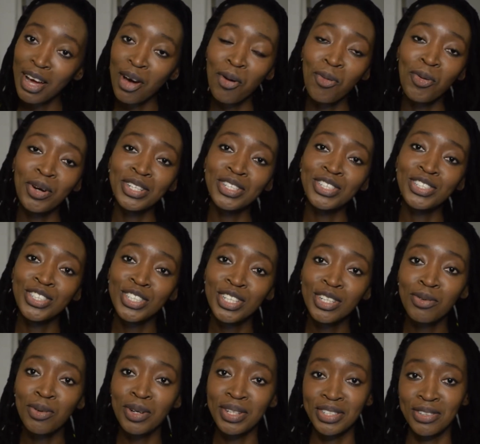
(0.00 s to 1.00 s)
when
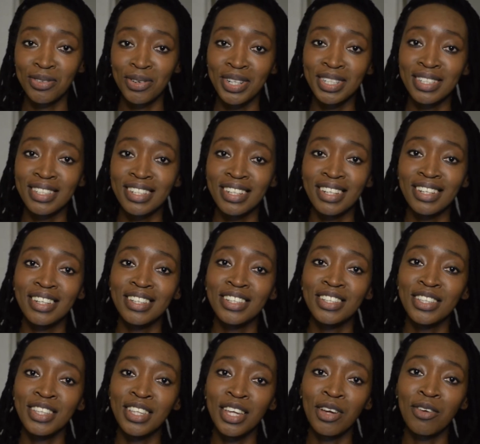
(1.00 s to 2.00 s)
she was
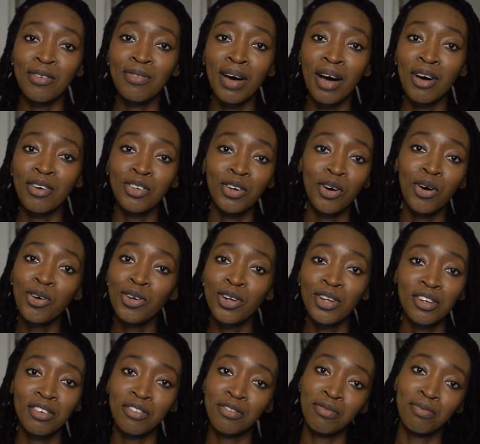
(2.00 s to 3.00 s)
arrested, they found a whole
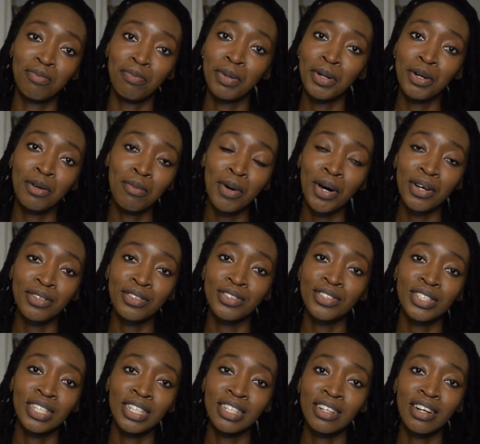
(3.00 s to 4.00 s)
lot of pill
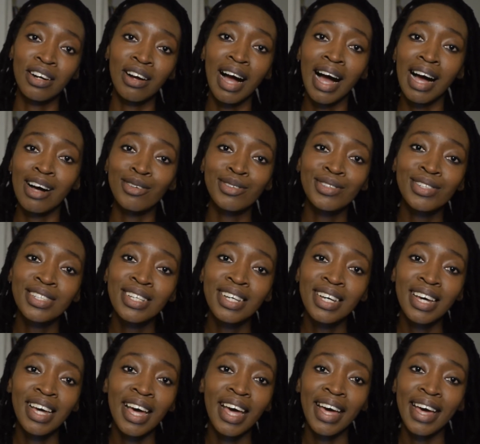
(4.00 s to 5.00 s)
bottles in her house,
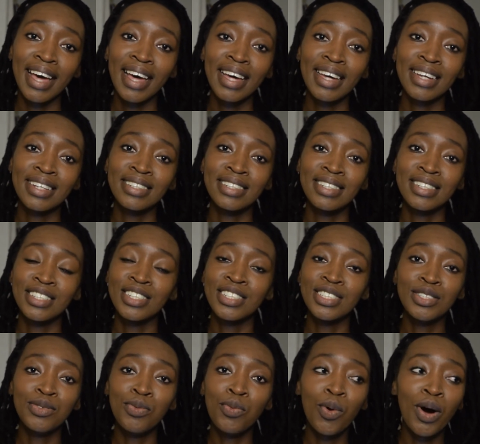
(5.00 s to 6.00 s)
and
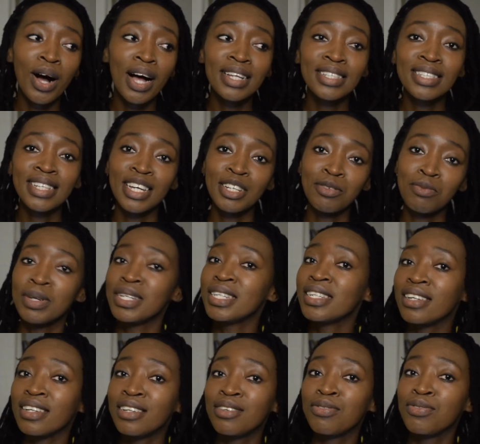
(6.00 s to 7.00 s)
she was
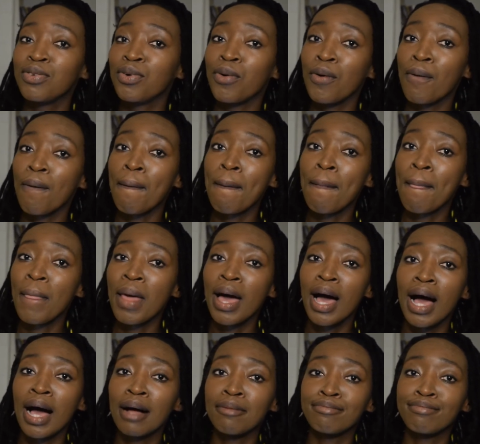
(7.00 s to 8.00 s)
admitted for
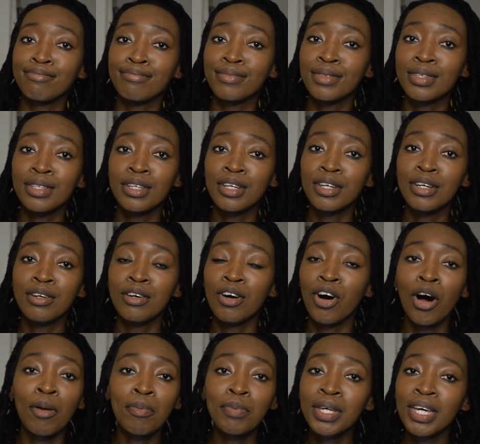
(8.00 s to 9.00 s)

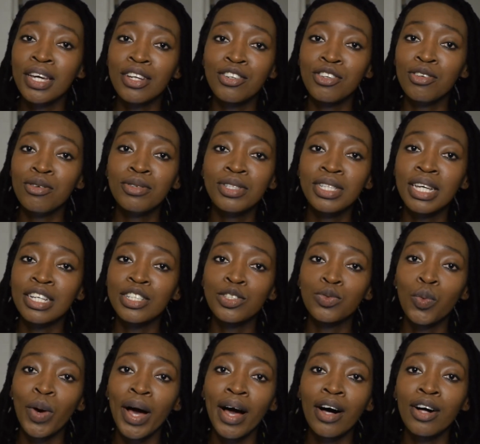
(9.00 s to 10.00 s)
opiate use as
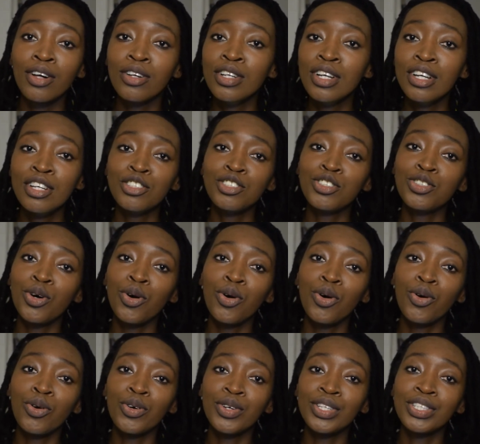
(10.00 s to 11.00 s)
well.
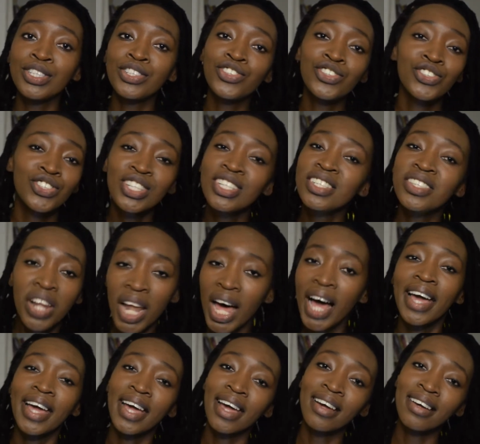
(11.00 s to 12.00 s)
So she's
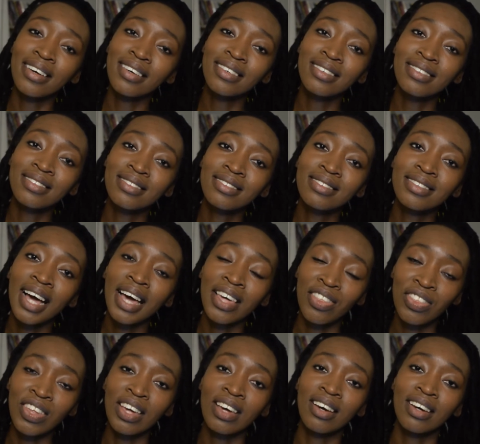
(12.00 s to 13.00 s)
lying,
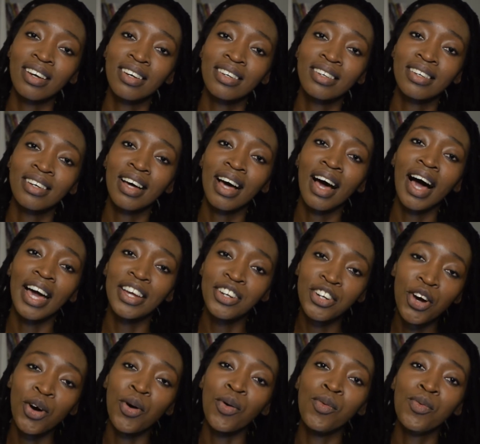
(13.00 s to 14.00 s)

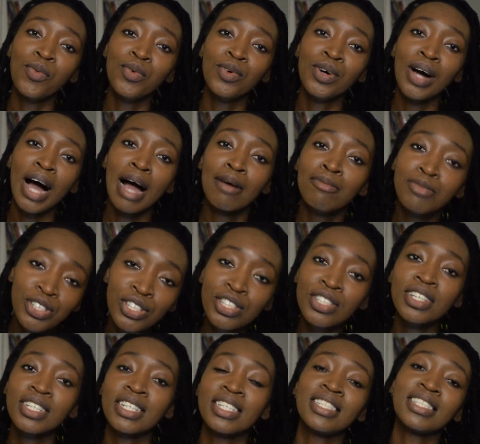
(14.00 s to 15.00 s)
I'm
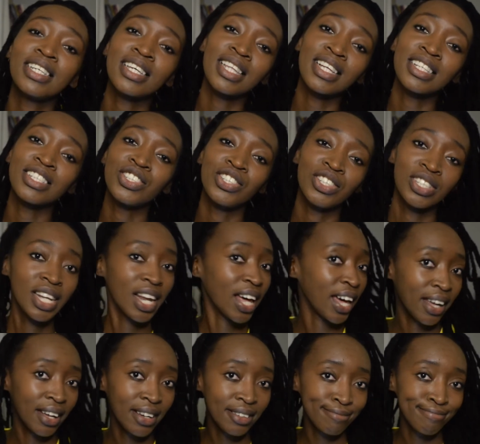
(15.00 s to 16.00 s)
just gonna say that she's
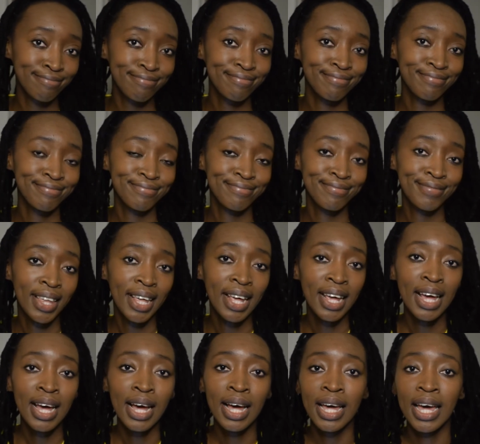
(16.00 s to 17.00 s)
lying.
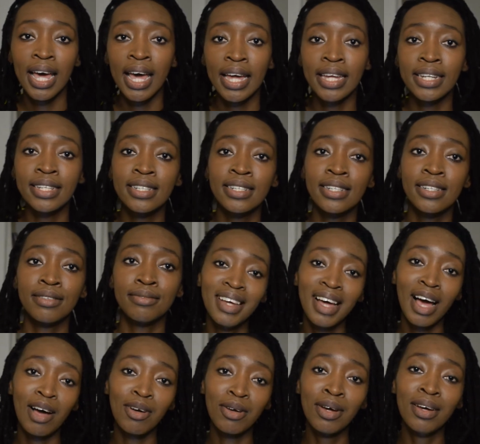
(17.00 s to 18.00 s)
And
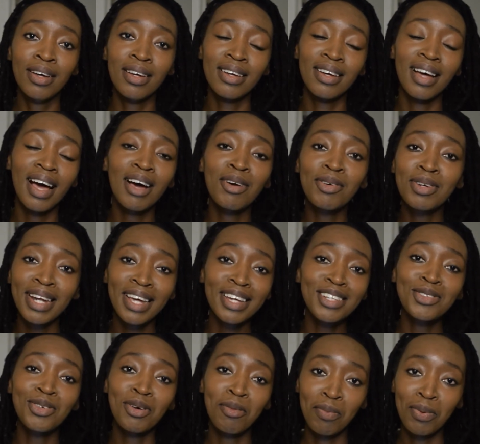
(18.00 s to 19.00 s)
I would
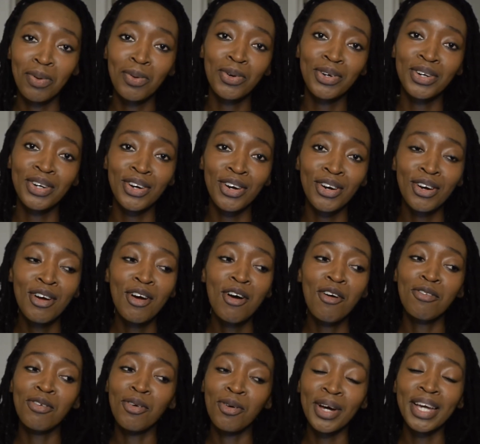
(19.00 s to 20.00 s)
like to applaud her
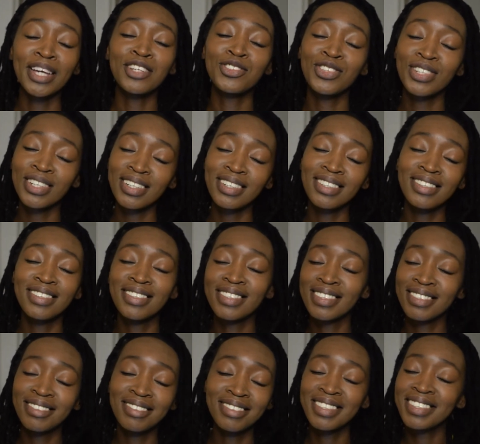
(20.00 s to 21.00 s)
for actually
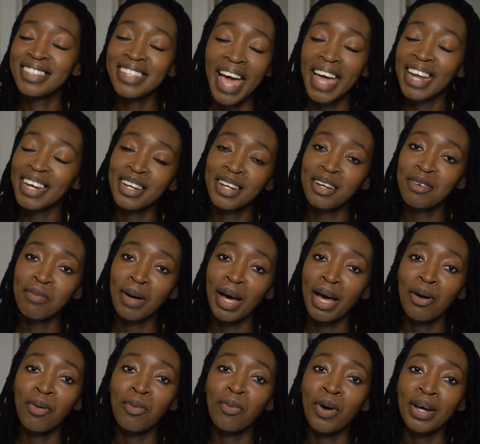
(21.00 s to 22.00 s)
standing
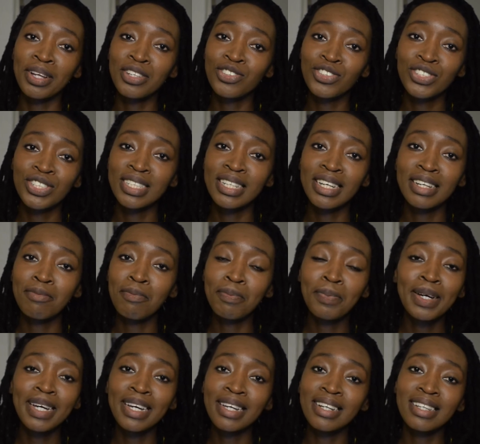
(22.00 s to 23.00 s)
by what she did,
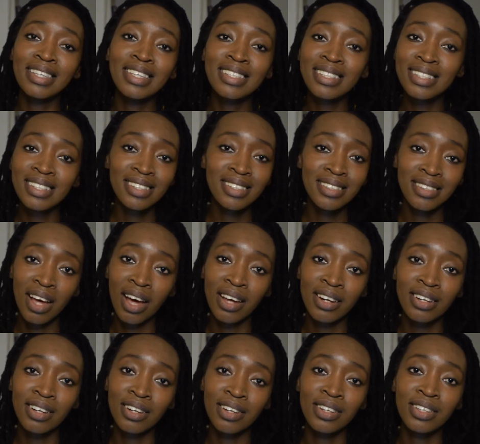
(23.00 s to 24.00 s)
but this is
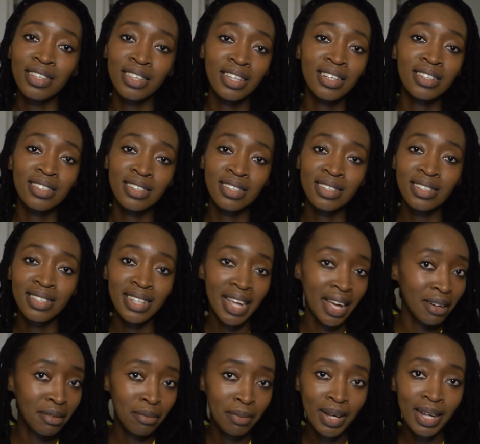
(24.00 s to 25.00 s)
not a good thing to
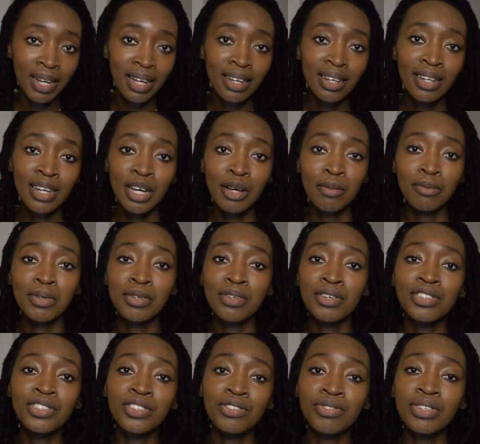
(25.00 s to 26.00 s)
stand by
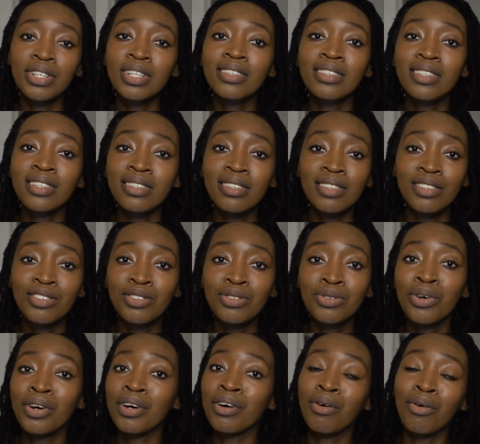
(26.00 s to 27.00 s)
because she really did
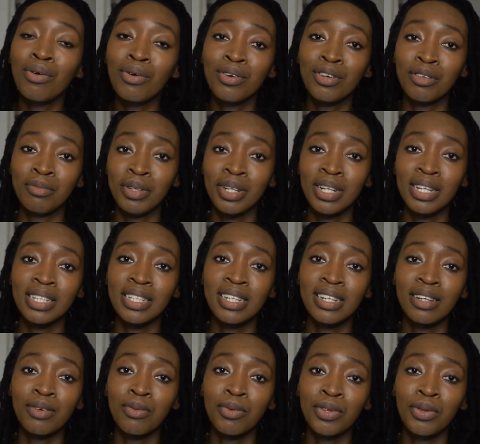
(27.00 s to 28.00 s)
destroy a whole
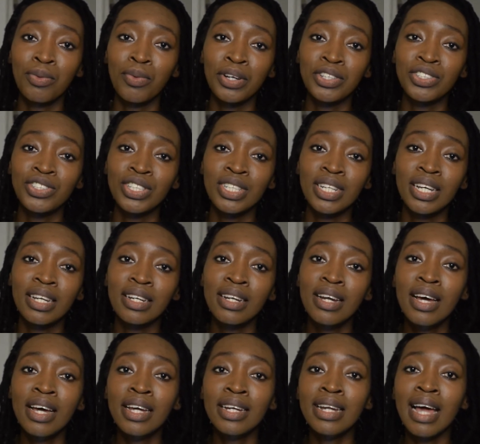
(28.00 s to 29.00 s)
community with what she did.
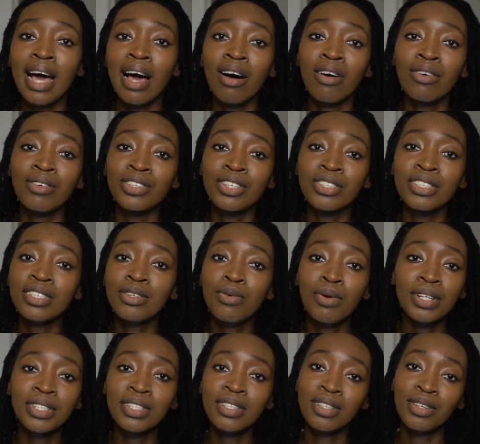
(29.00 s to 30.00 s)
Now, she
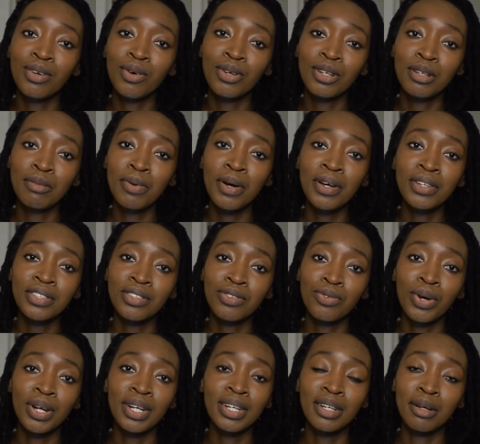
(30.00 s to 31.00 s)
wasn't the only person
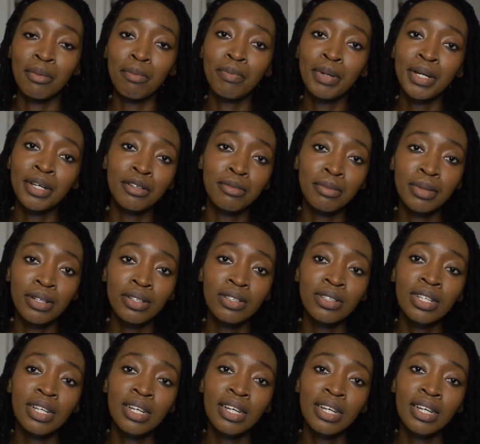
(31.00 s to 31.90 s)
running a pill mill.